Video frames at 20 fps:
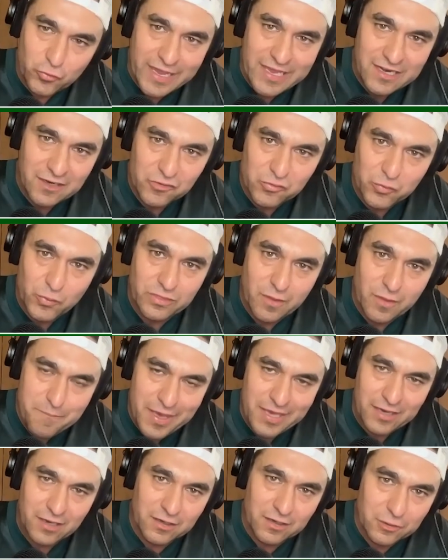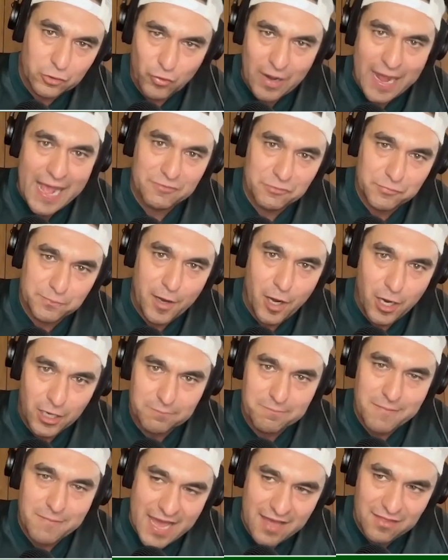graders with a better grasp
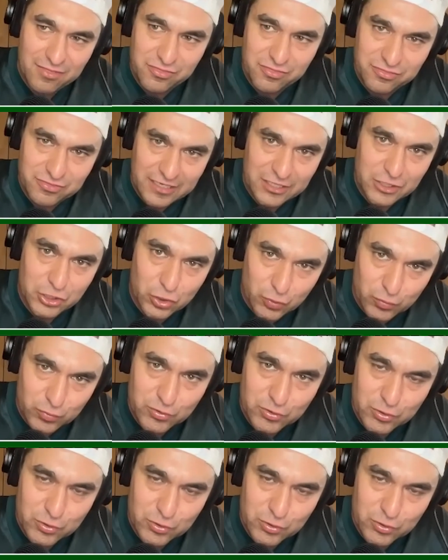on math than you.